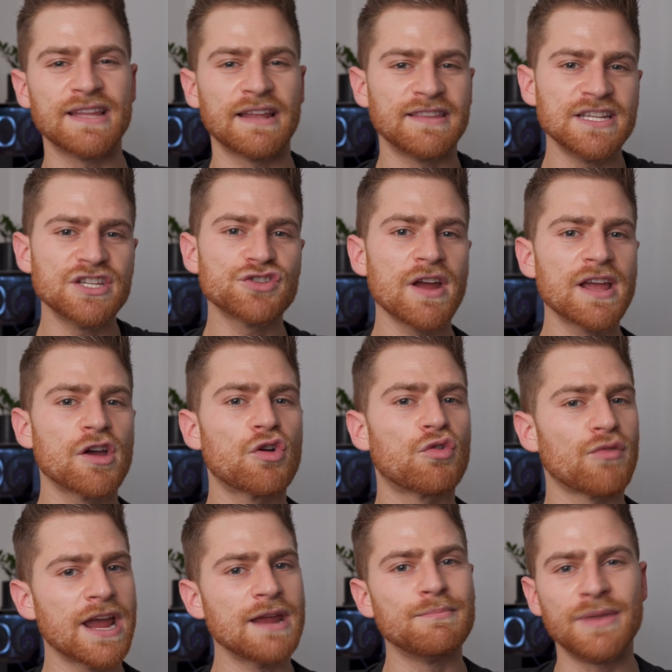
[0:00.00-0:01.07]
that these strike a
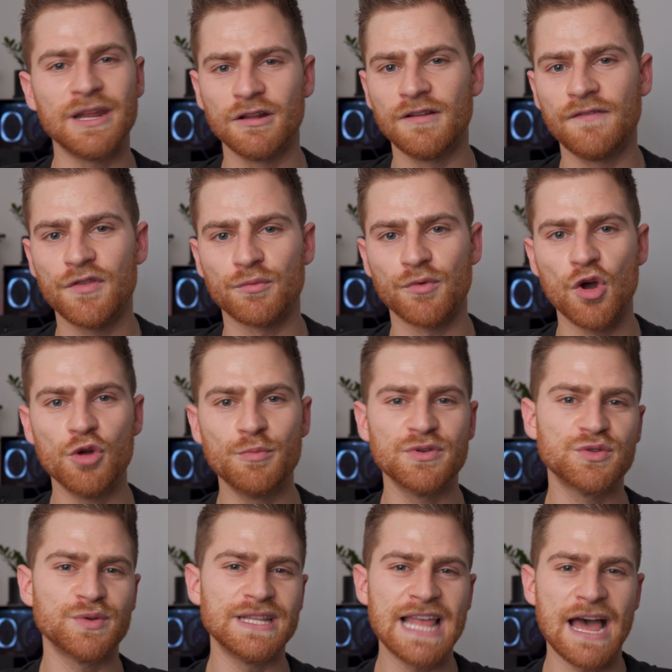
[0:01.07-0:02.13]
great middle of the road
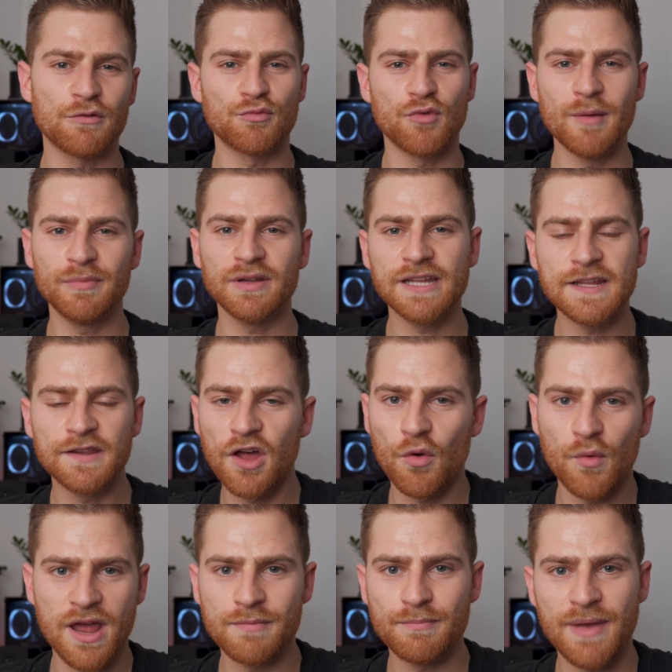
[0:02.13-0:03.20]
between that rumbly
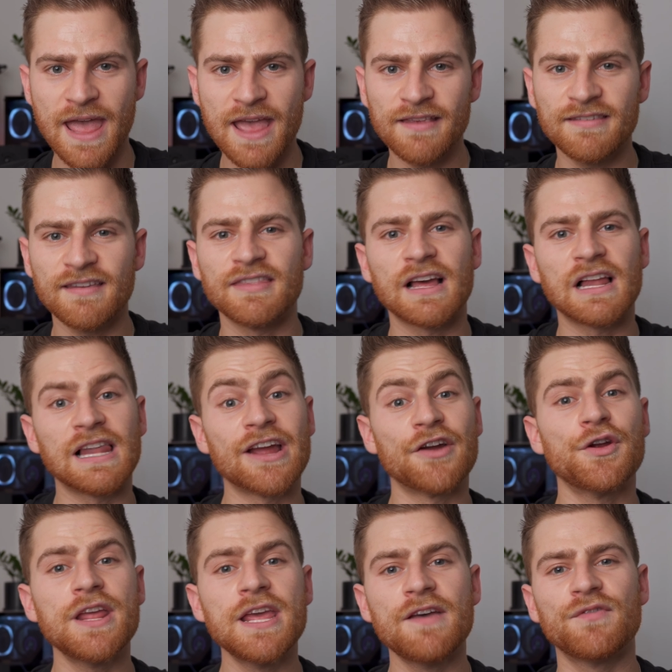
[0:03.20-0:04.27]
low-end bass and the
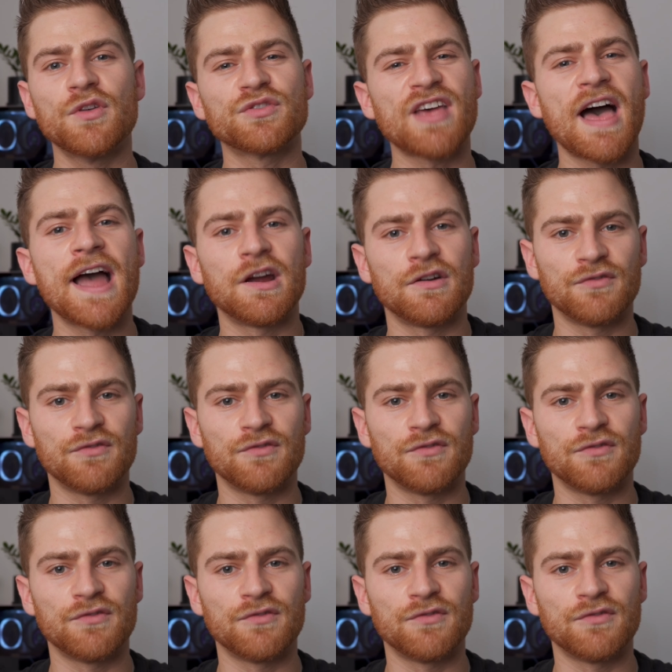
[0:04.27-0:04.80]
clarity of those higher